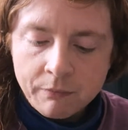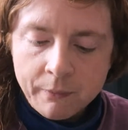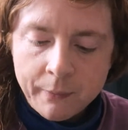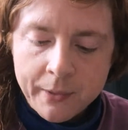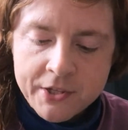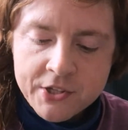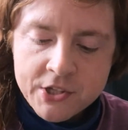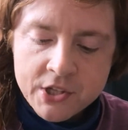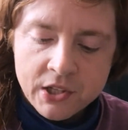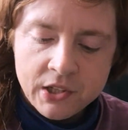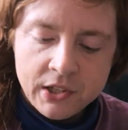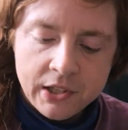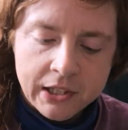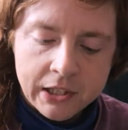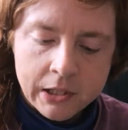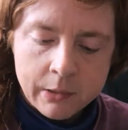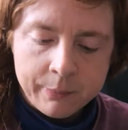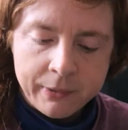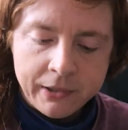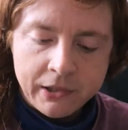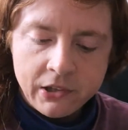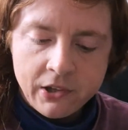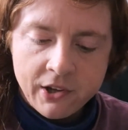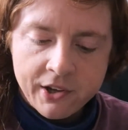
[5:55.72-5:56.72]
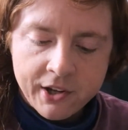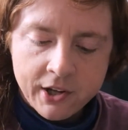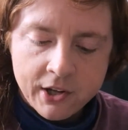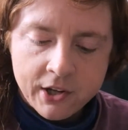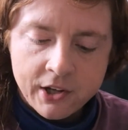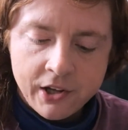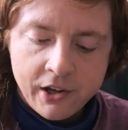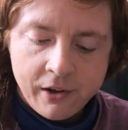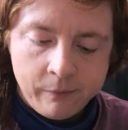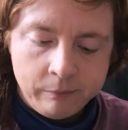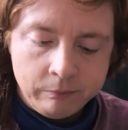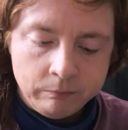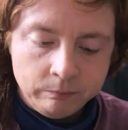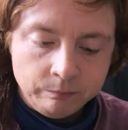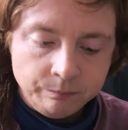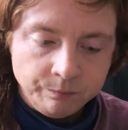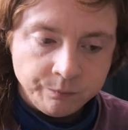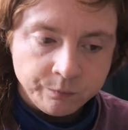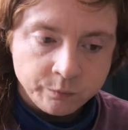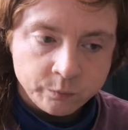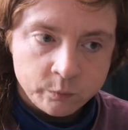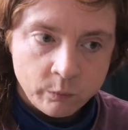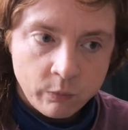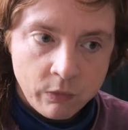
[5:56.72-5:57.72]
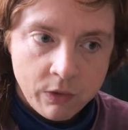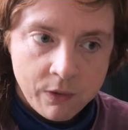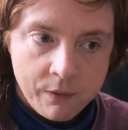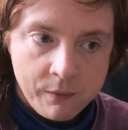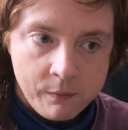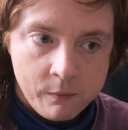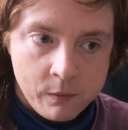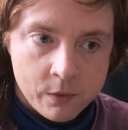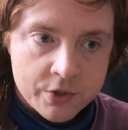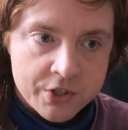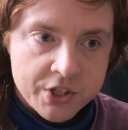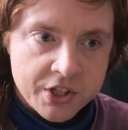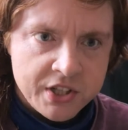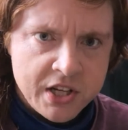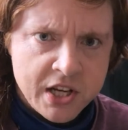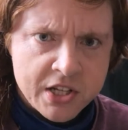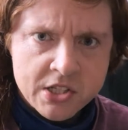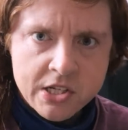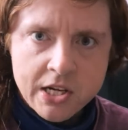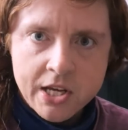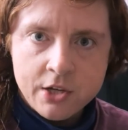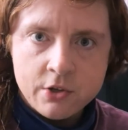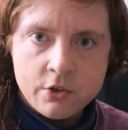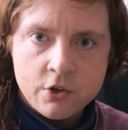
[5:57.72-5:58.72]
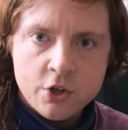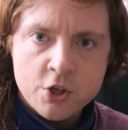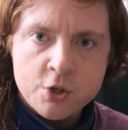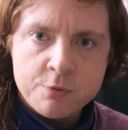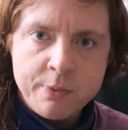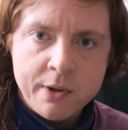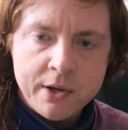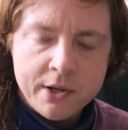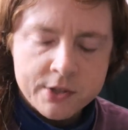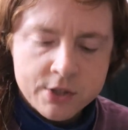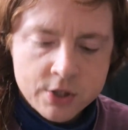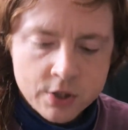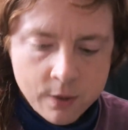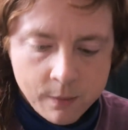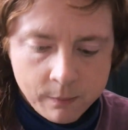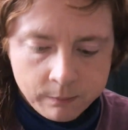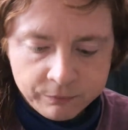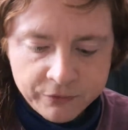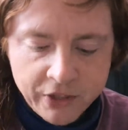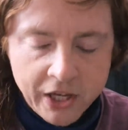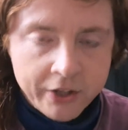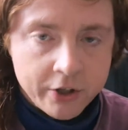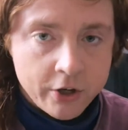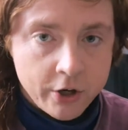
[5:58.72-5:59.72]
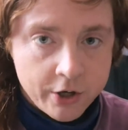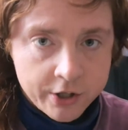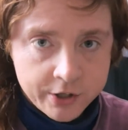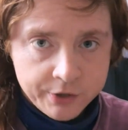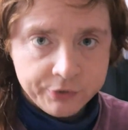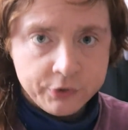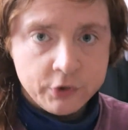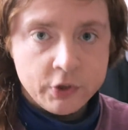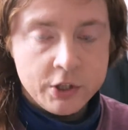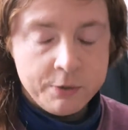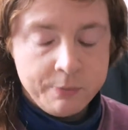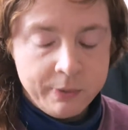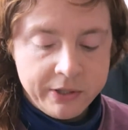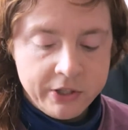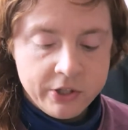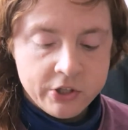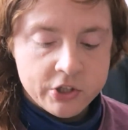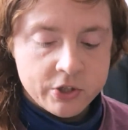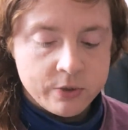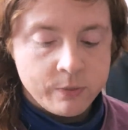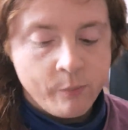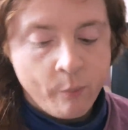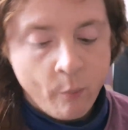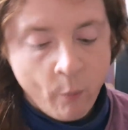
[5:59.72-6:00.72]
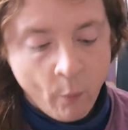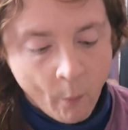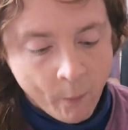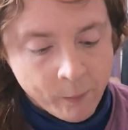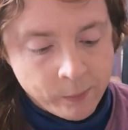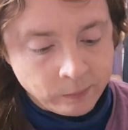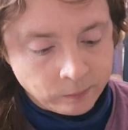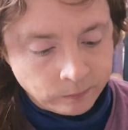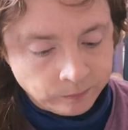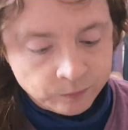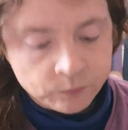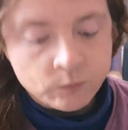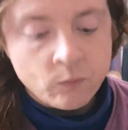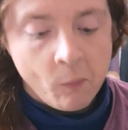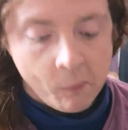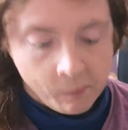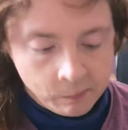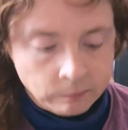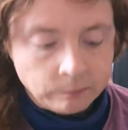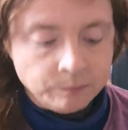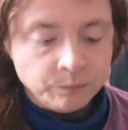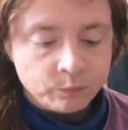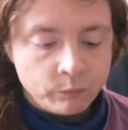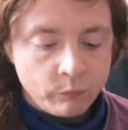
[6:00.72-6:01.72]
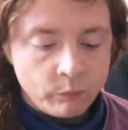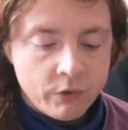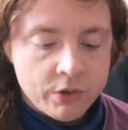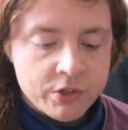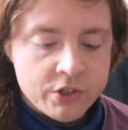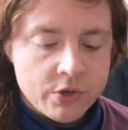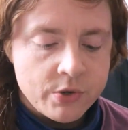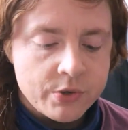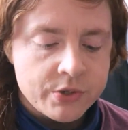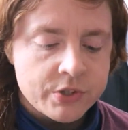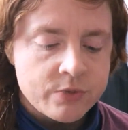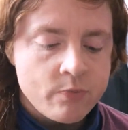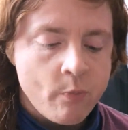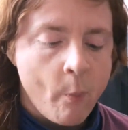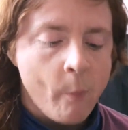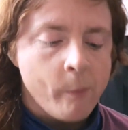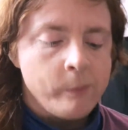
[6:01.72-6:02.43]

it's a little bit like, um, was it Nestle Crunch Bars? That kind of crispiness. So it's